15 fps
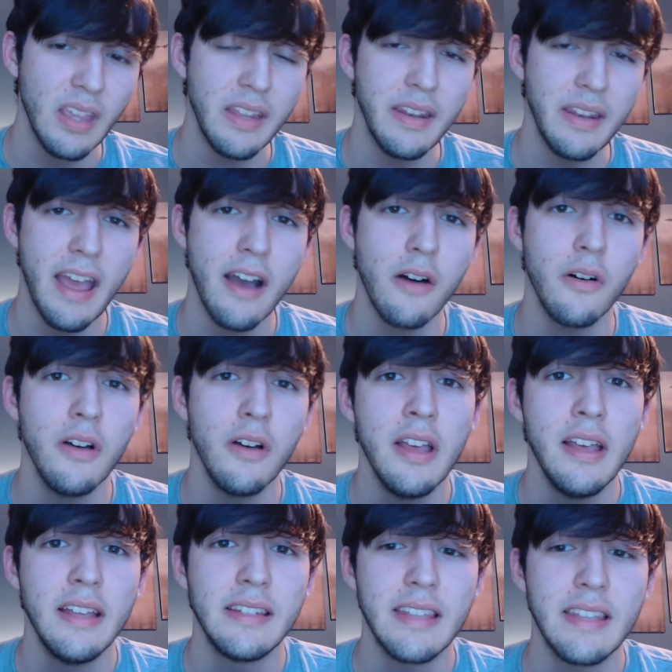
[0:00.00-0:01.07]
Now,
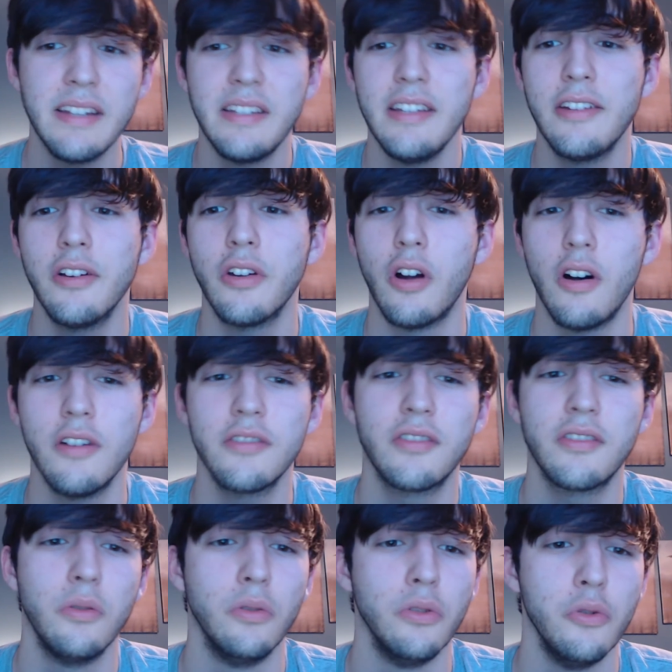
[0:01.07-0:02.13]
Tennessee could
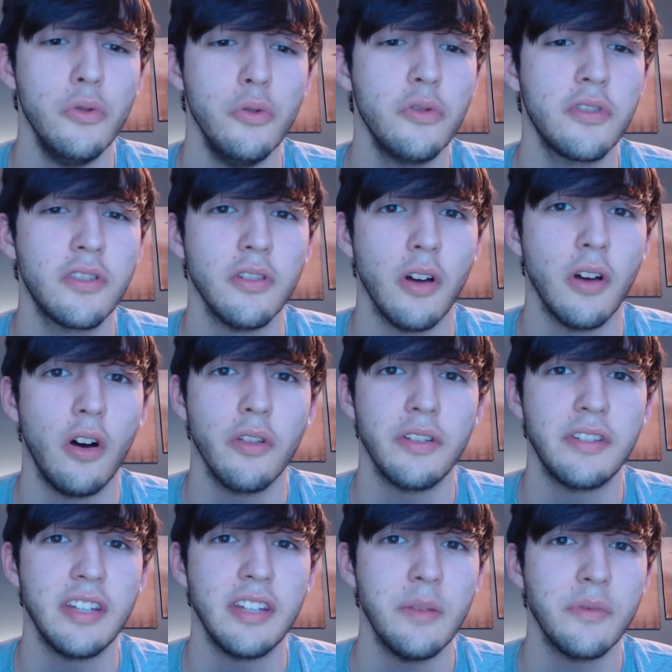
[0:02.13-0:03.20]
also lose to all the
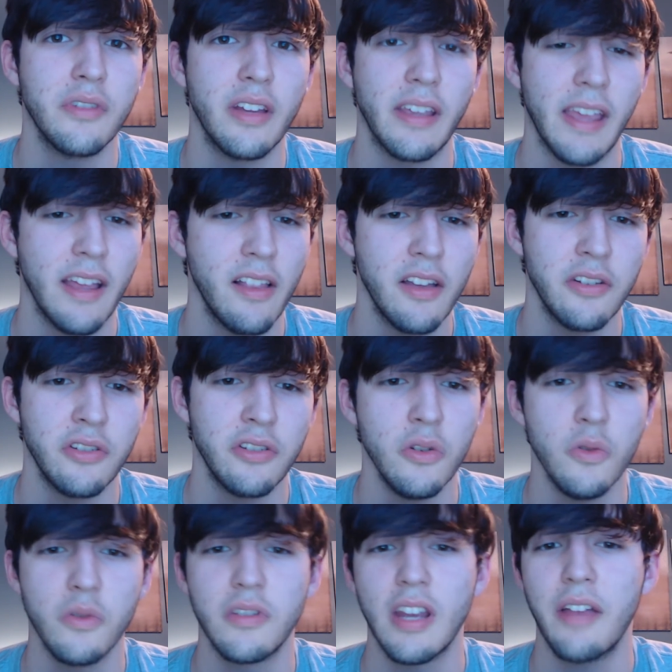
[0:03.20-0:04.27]
teams like
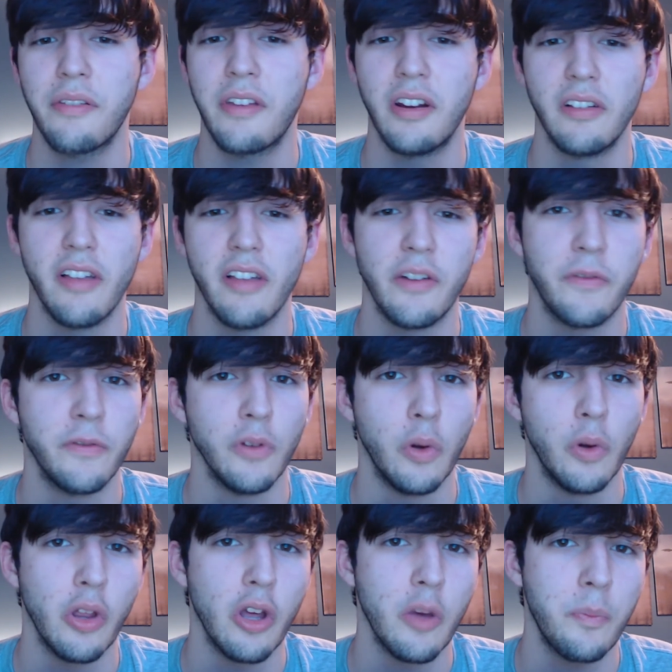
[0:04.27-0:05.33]
LSU, South Carolina,
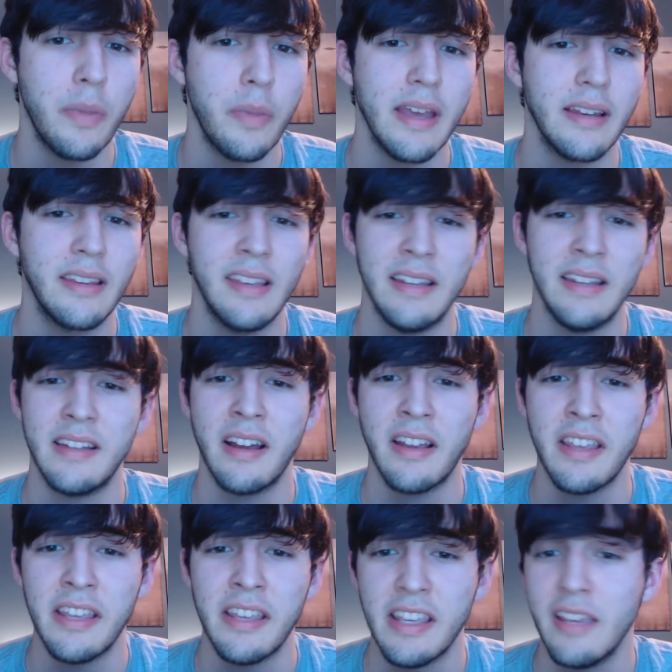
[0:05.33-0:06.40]
Florida, Pitt,
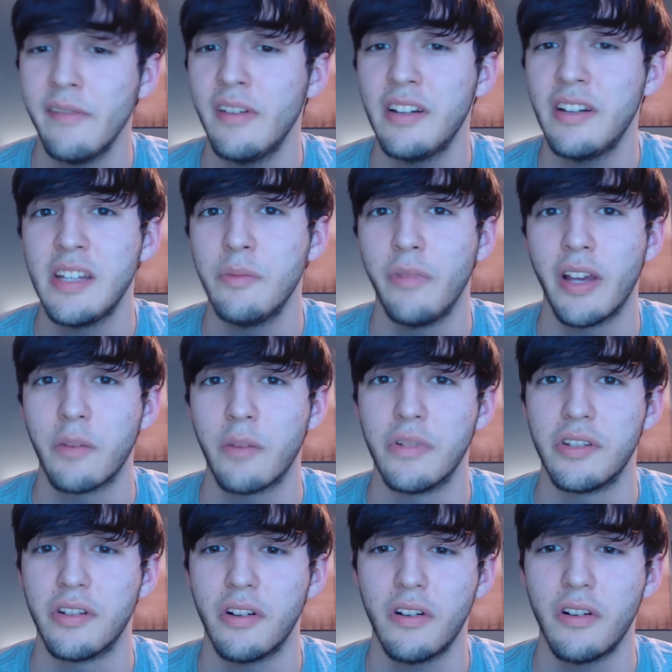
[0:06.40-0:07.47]
Kentucky, even a team like
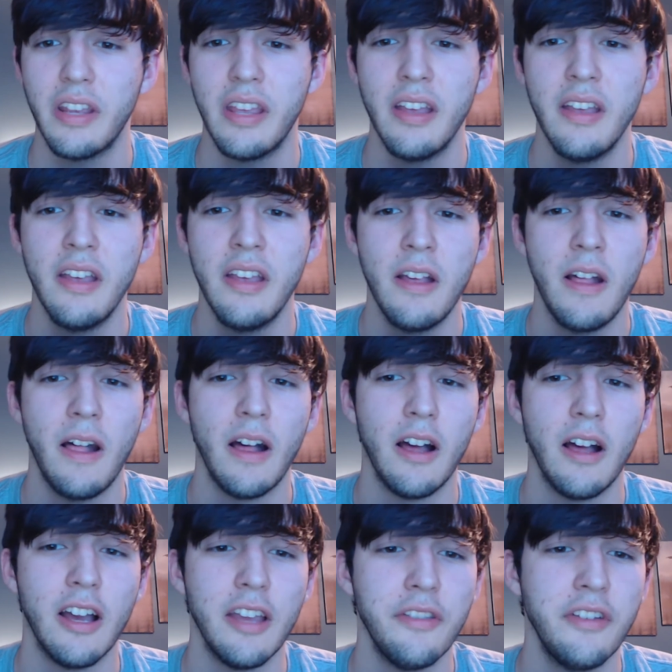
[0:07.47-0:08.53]
Missouri.
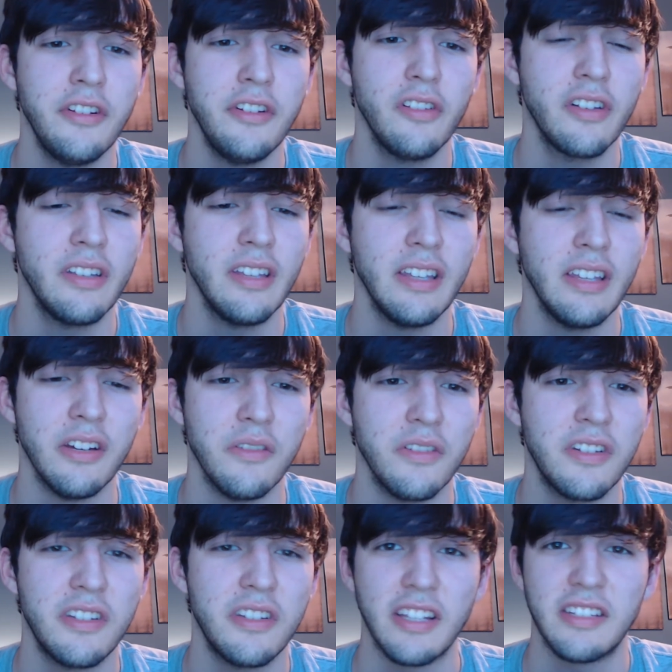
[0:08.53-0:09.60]
And then you're looking at, you know,
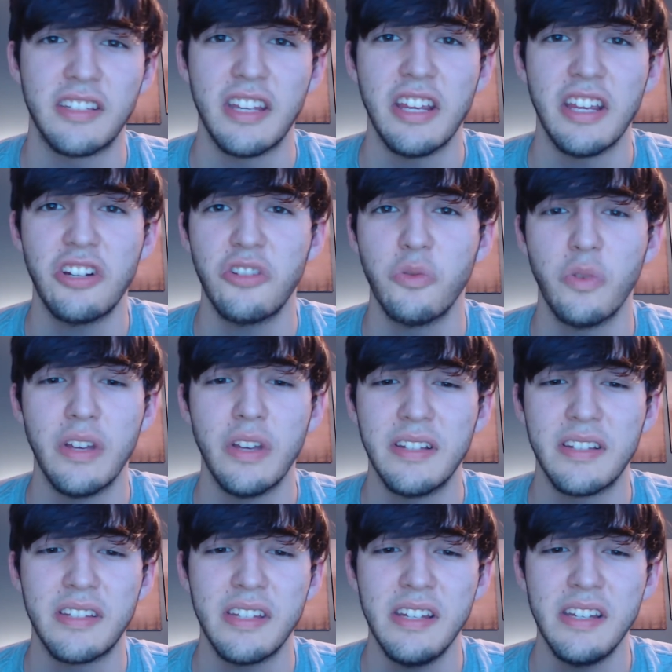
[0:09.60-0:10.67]
6-ish win
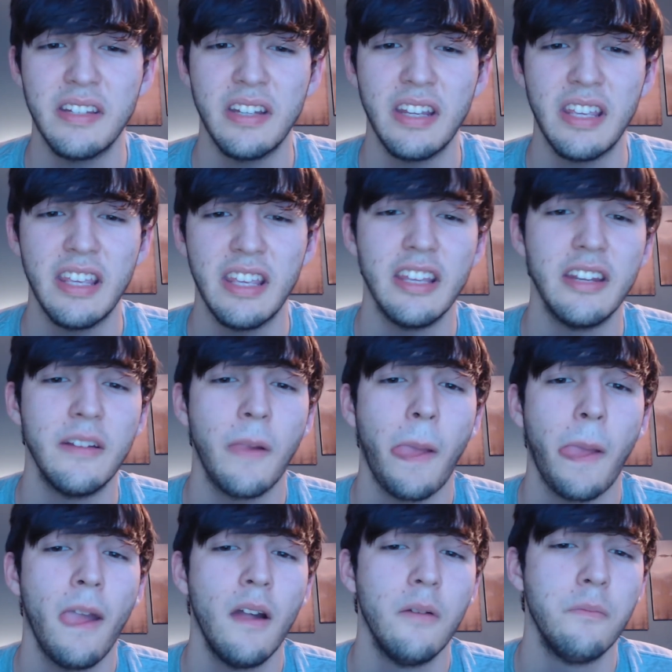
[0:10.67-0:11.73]
season again.
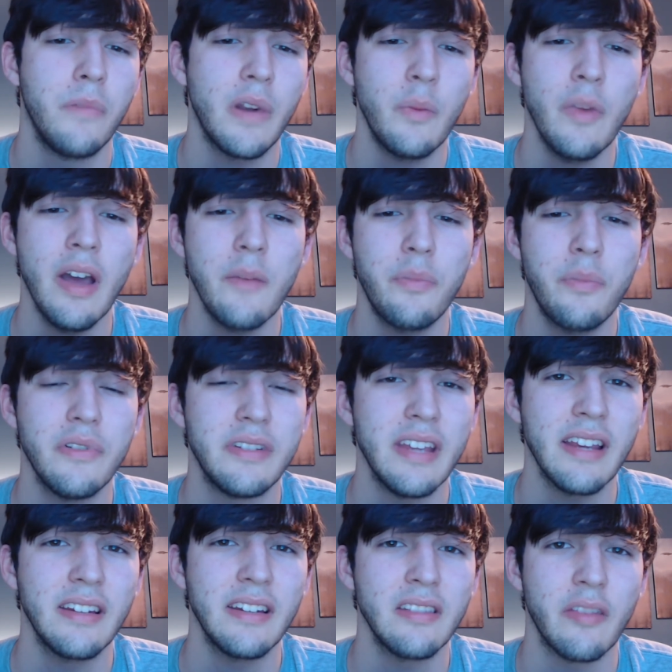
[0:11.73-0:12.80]
But I'm not
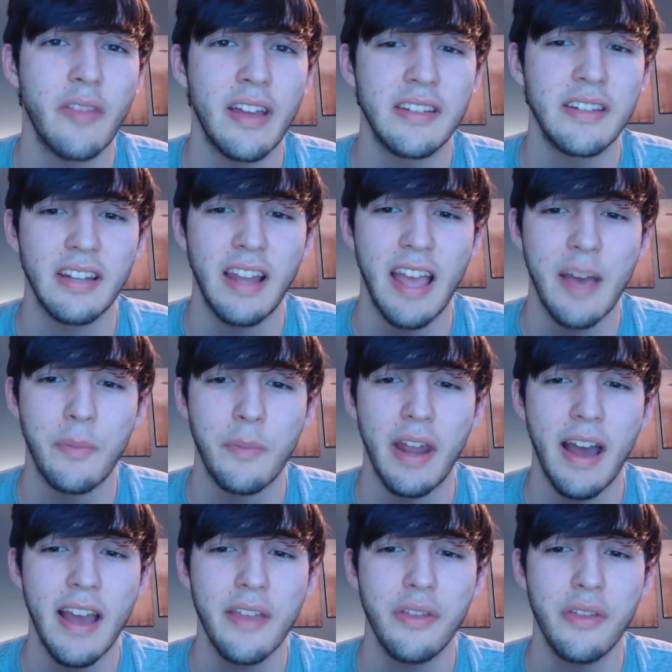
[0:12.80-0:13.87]
predicting that that's going to happen
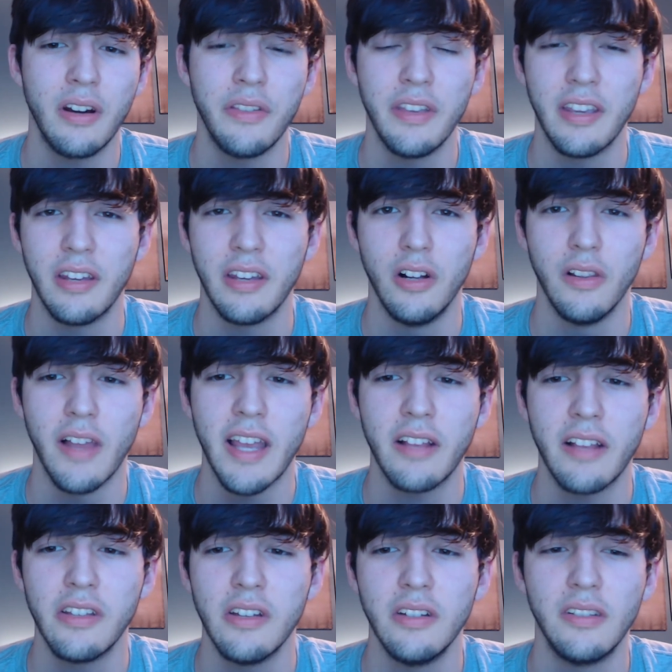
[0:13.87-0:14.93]
either. I think in all
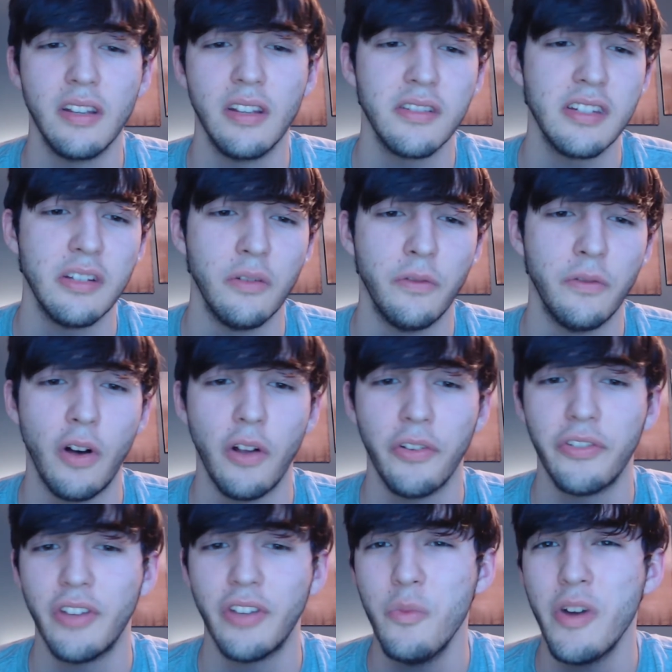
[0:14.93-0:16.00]
likelihood, Tennessee will fall
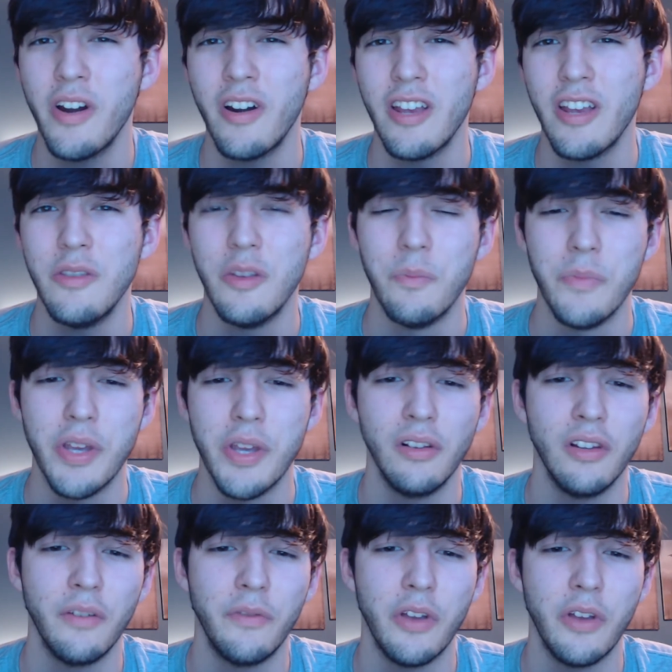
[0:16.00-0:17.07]
somewhere in the middle
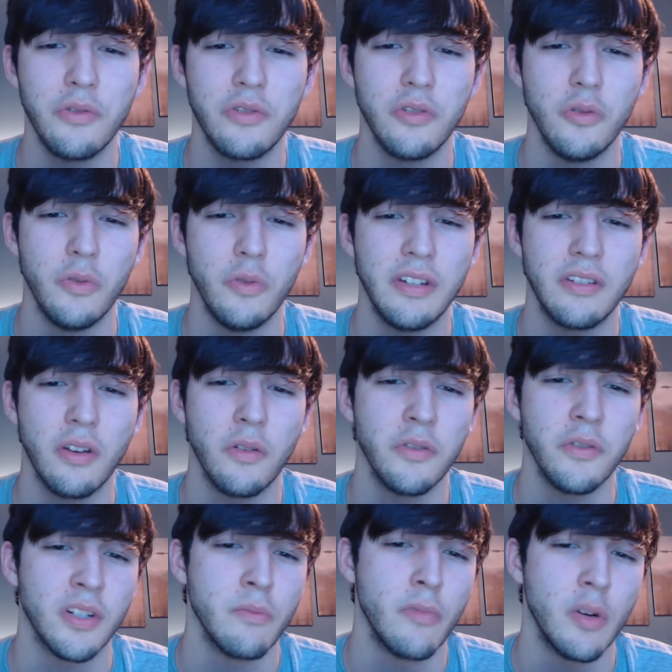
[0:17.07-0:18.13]
of those two win totals,
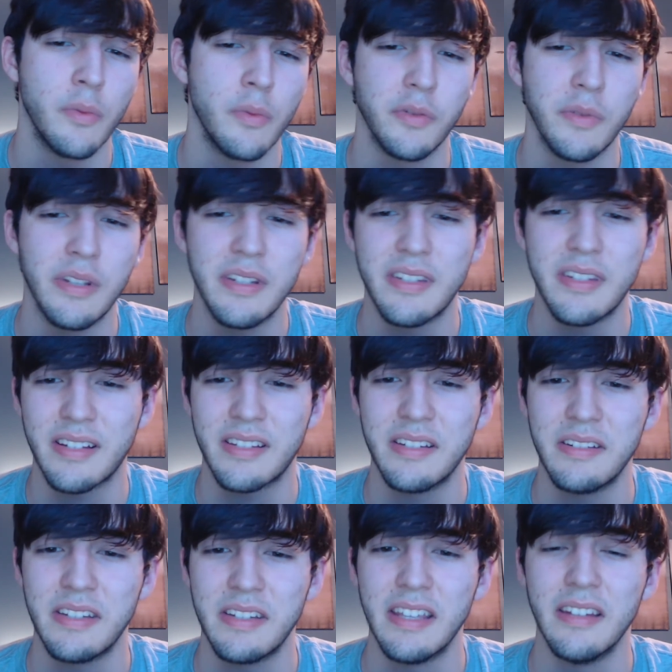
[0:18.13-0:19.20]
somewhere between 6
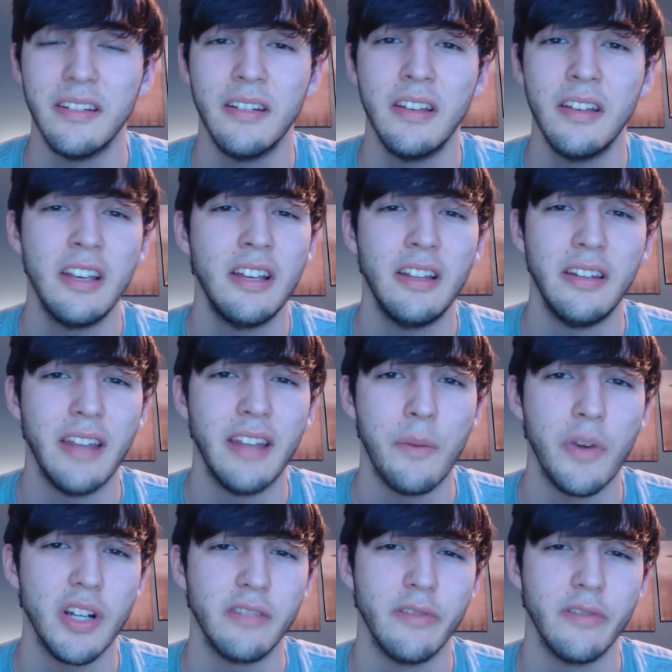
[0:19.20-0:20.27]
and 10. Not
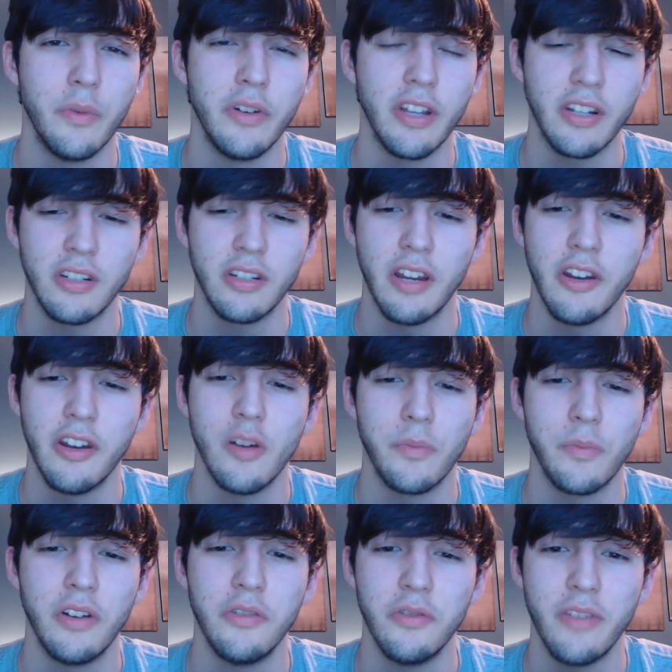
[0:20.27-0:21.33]
much of a prediction, I know. I'm
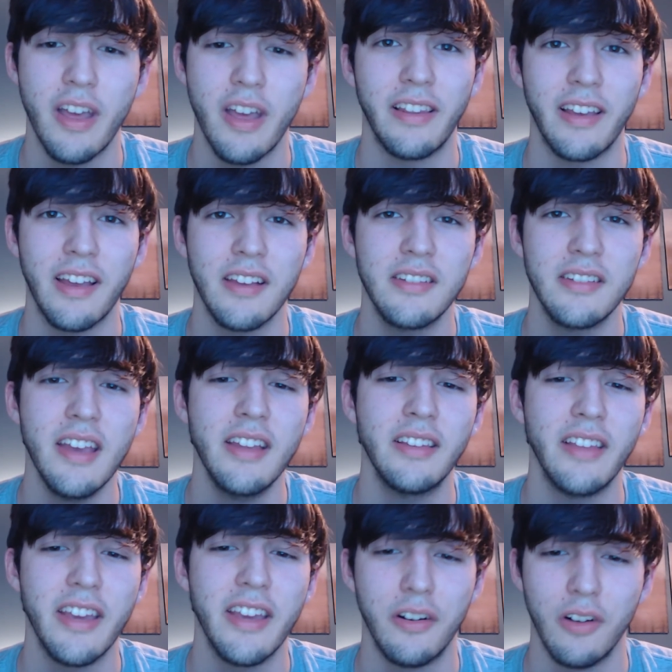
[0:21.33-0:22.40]
going to do that, like I said,
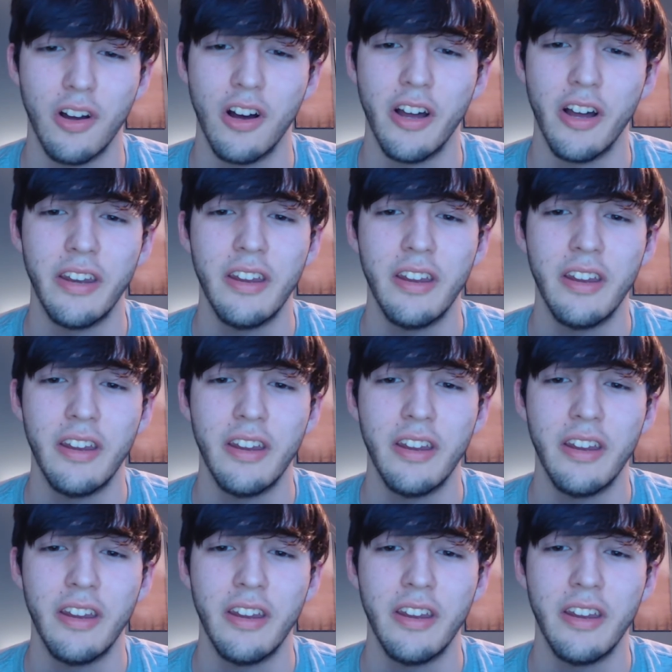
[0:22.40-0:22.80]
later on.